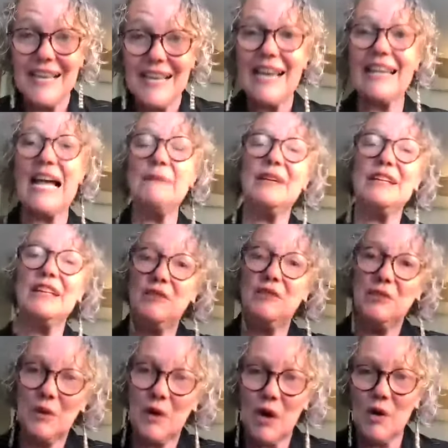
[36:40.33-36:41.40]
And I'm going to
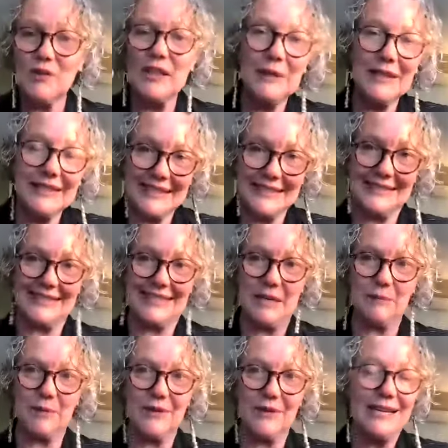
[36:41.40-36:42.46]
do only what needs a
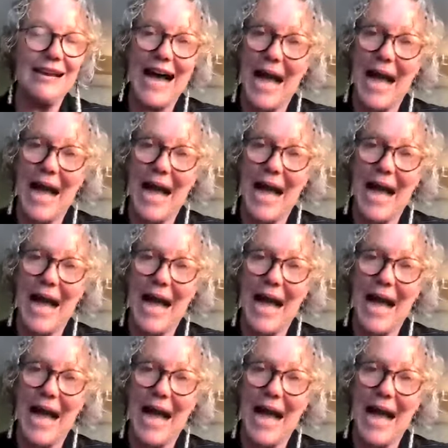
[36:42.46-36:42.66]
Kimberly.